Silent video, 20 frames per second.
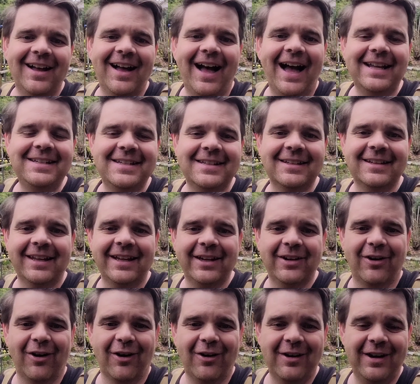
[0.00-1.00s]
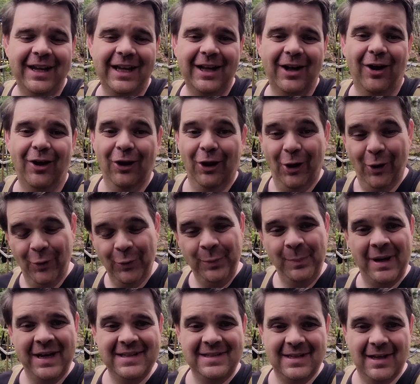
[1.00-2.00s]
I tend to like gardening alone
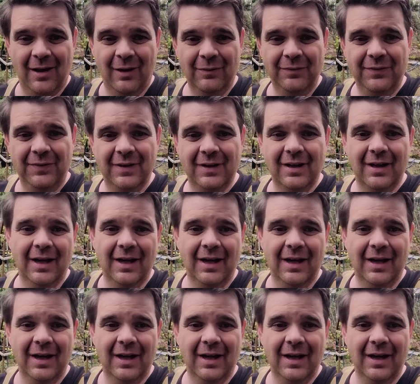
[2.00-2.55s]
myself.